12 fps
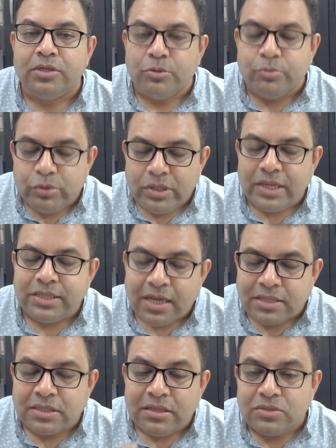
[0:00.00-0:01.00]
So Buddha is
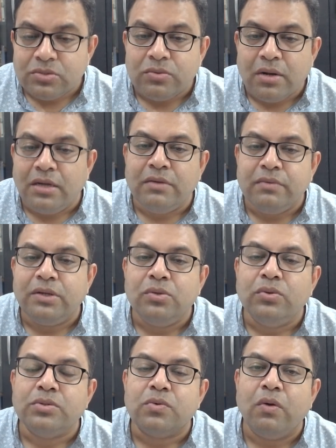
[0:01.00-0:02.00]
asking us to cultivate
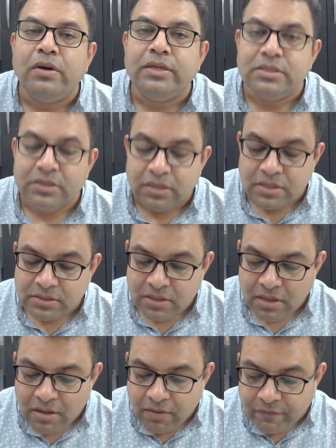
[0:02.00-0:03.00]
those qualities in us,
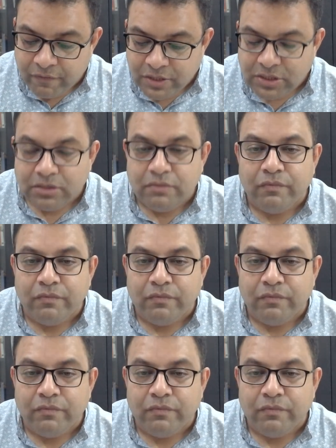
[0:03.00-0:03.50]
which,